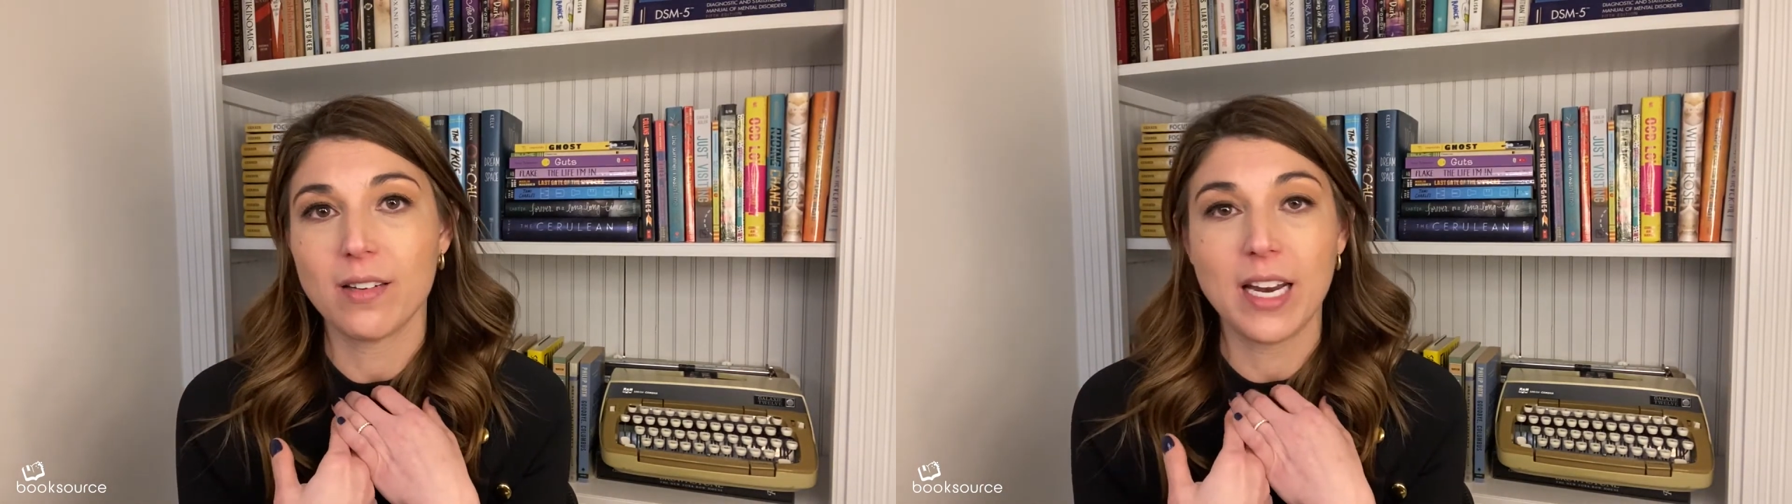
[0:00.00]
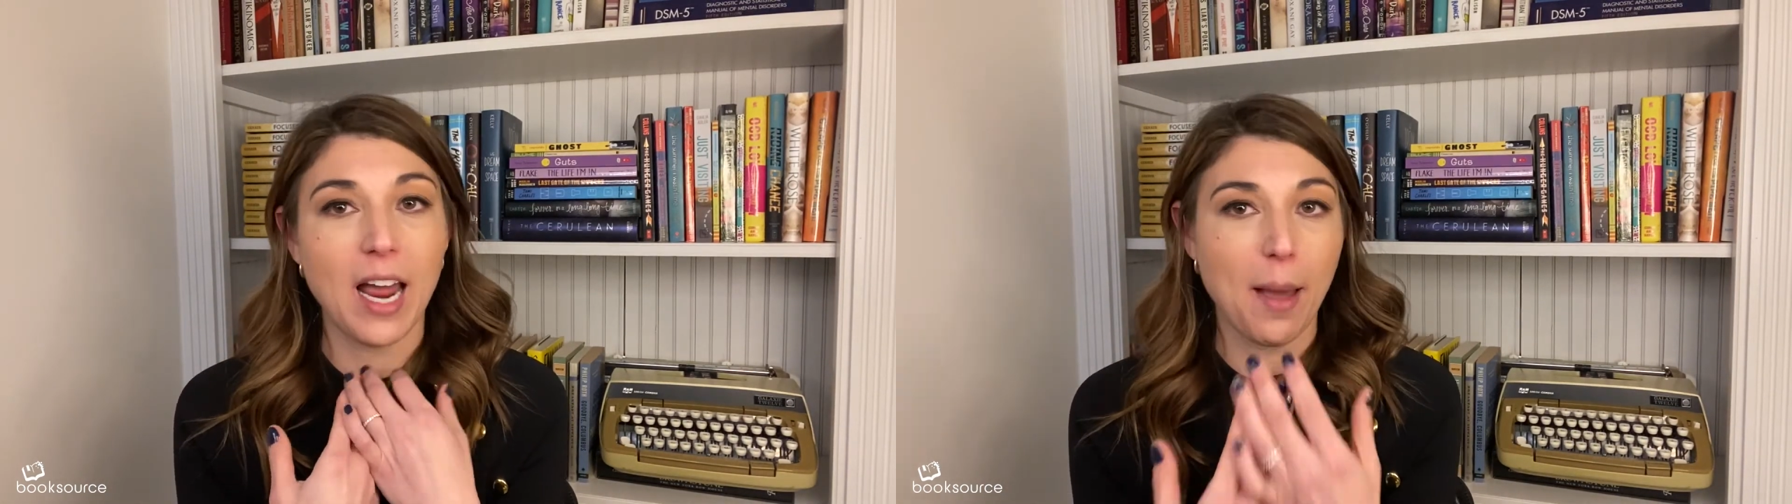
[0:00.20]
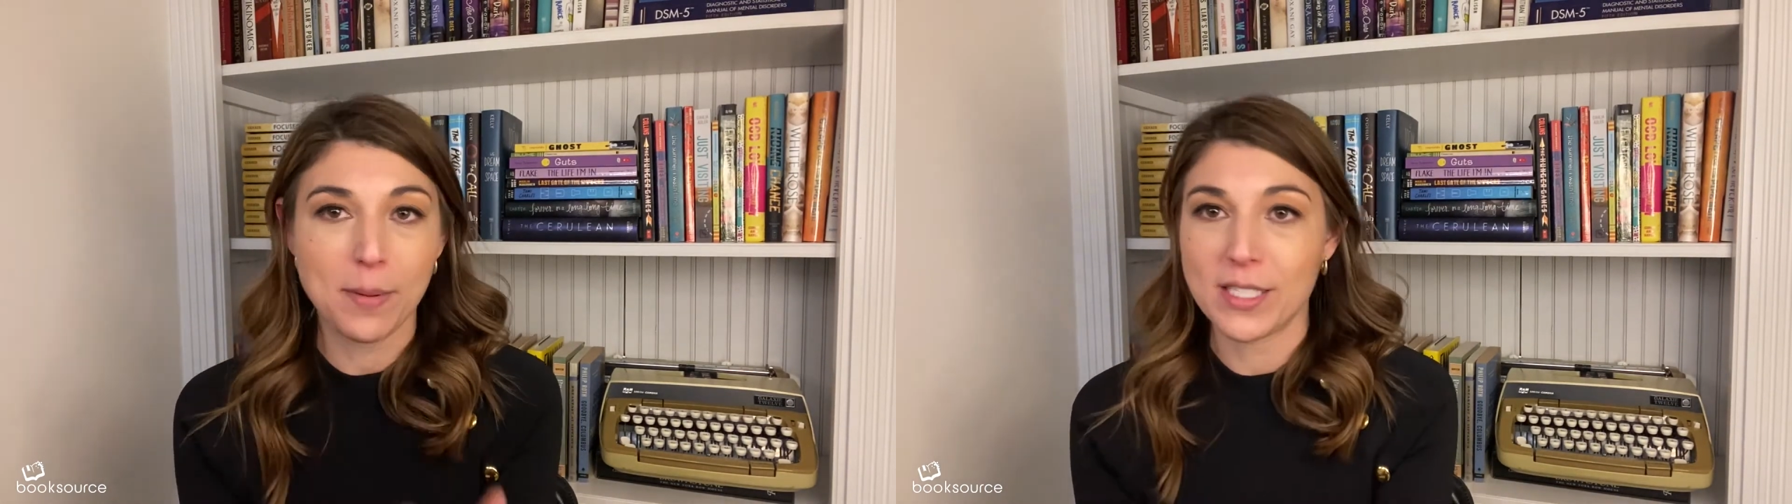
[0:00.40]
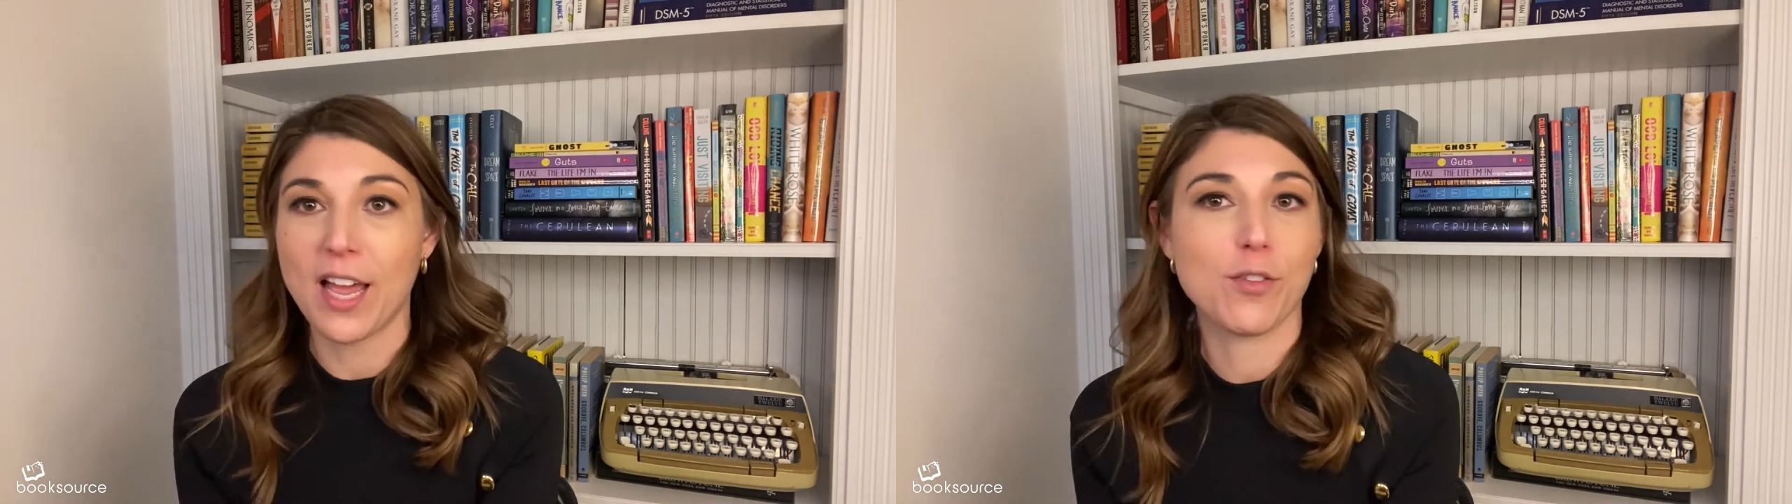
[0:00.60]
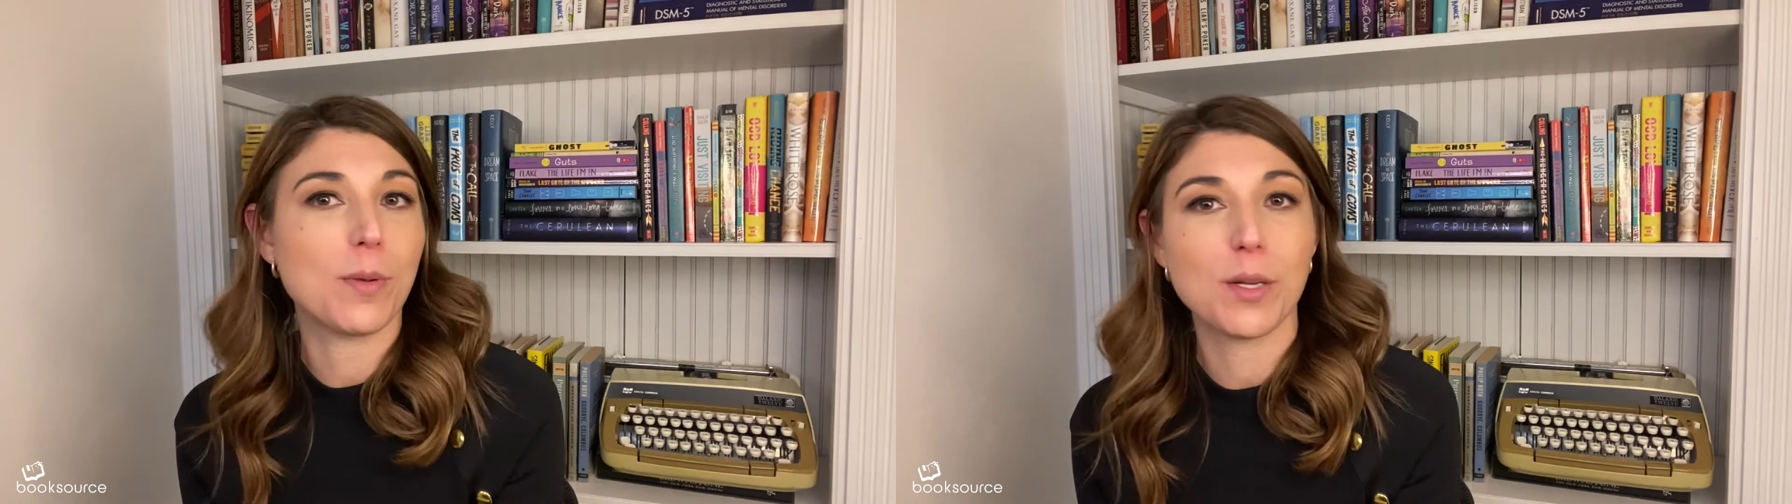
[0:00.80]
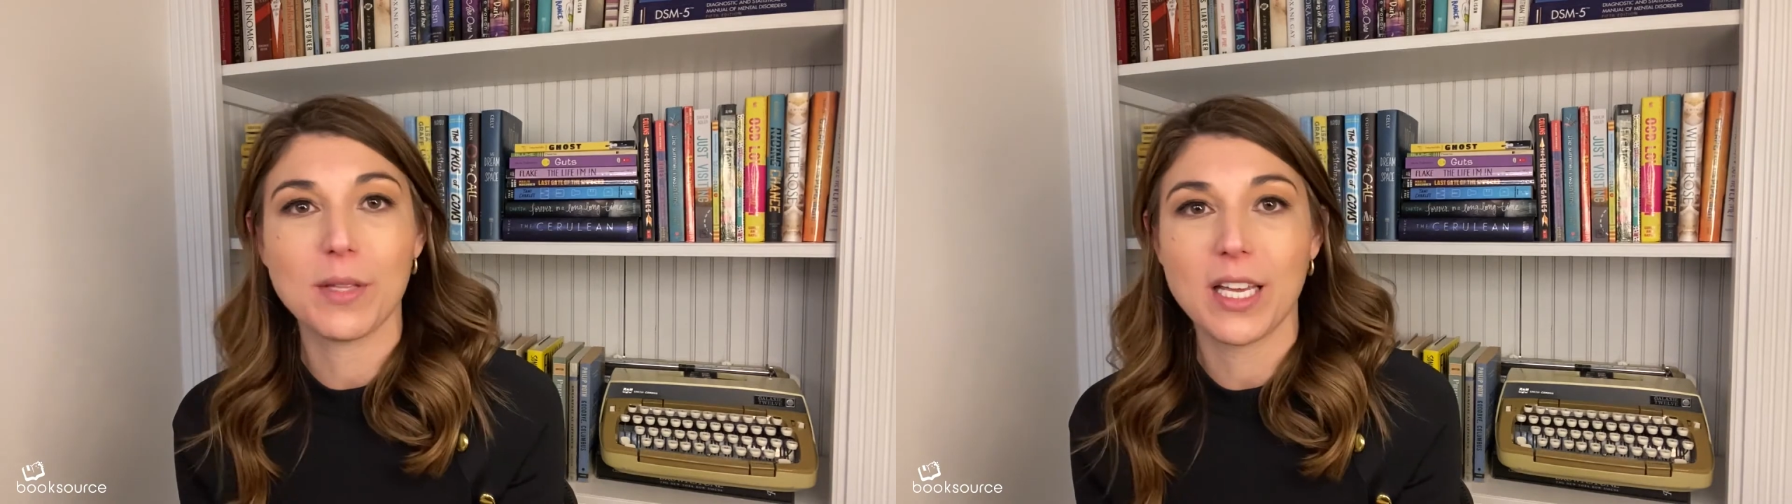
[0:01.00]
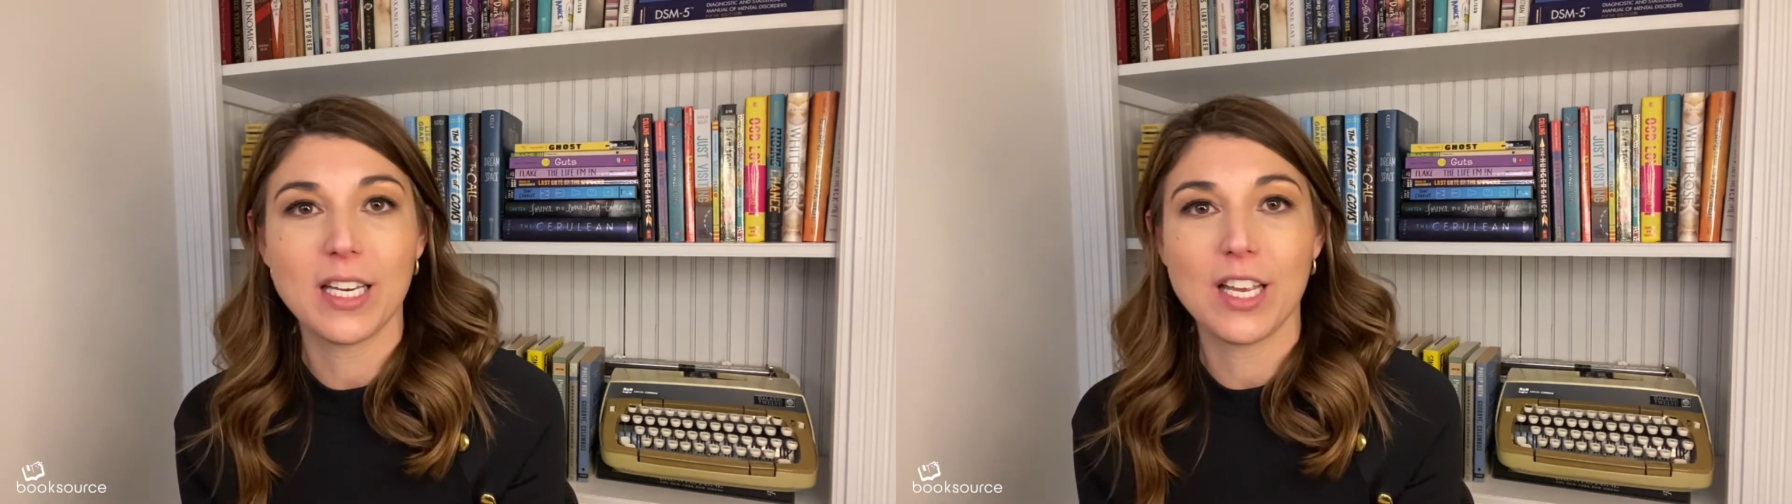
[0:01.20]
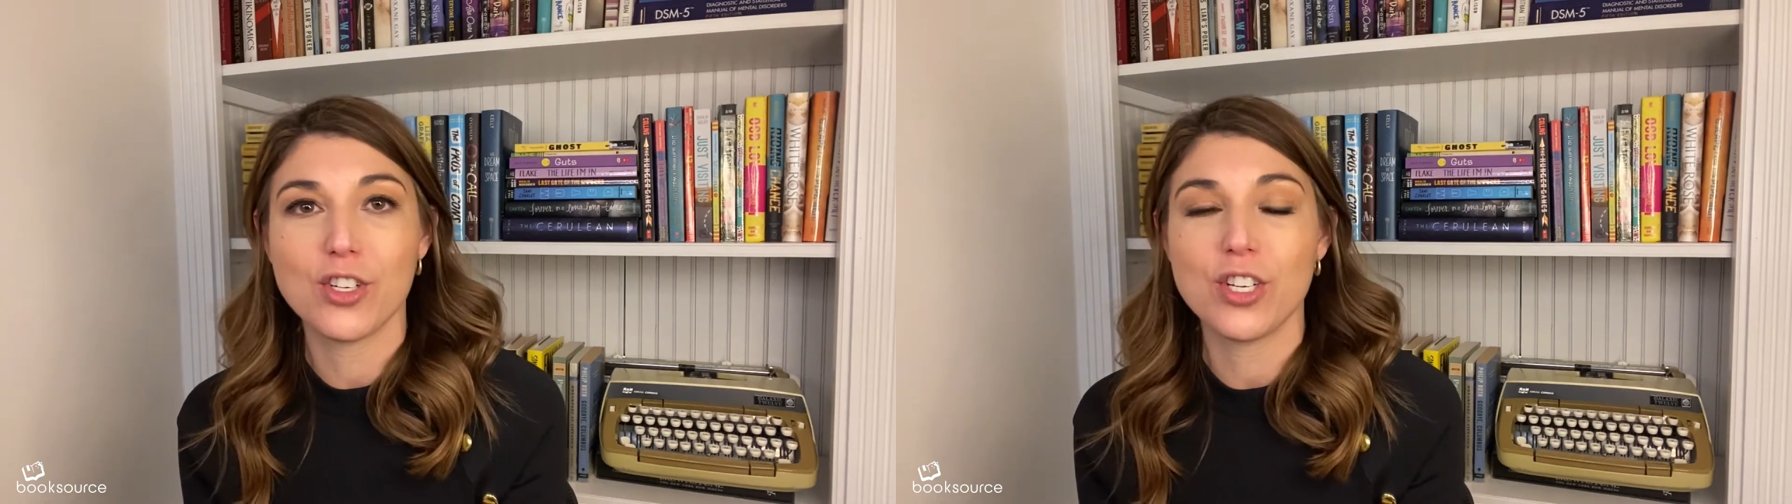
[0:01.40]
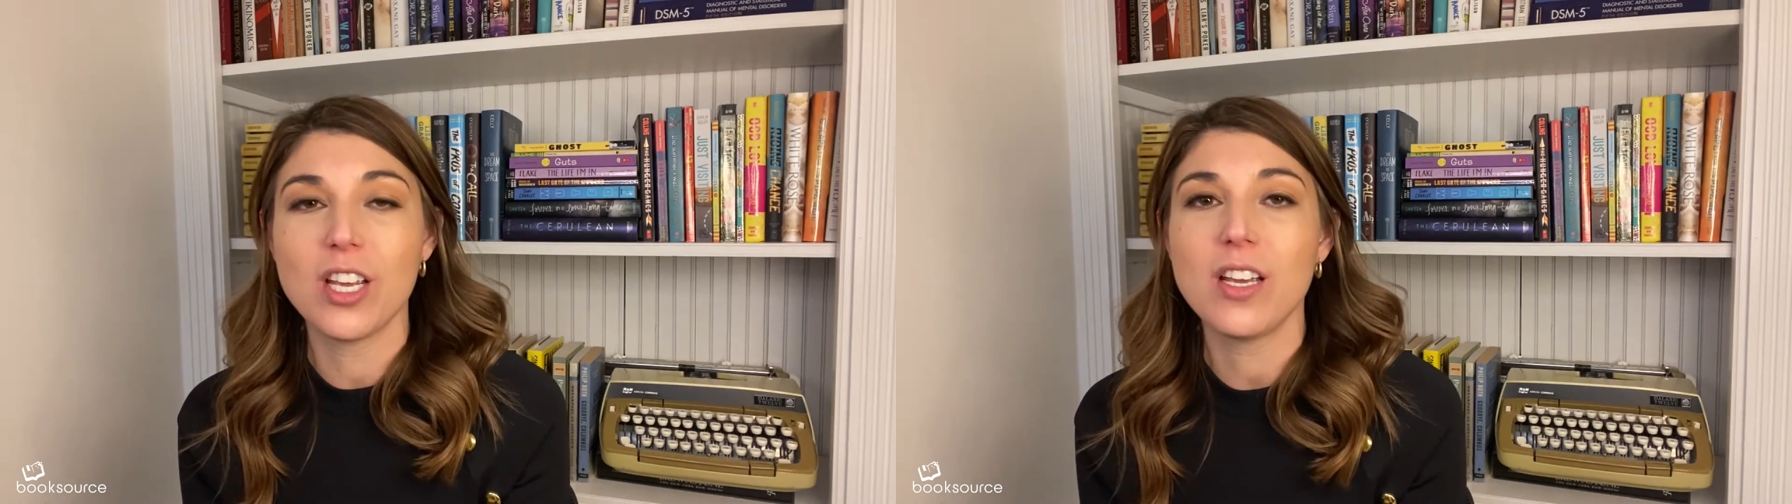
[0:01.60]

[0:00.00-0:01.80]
it happened to everybody with ADHD.